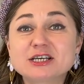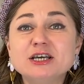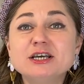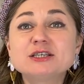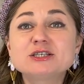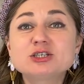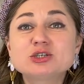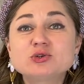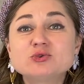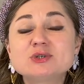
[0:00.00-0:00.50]
It
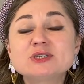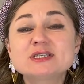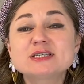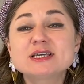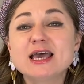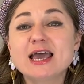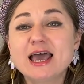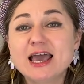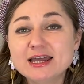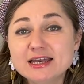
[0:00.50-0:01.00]
suits
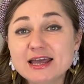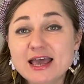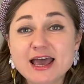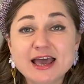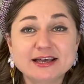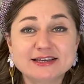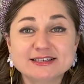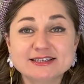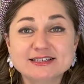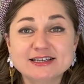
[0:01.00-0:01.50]
any
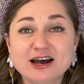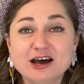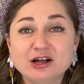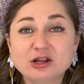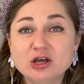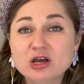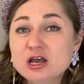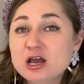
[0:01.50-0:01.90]
hairstyle,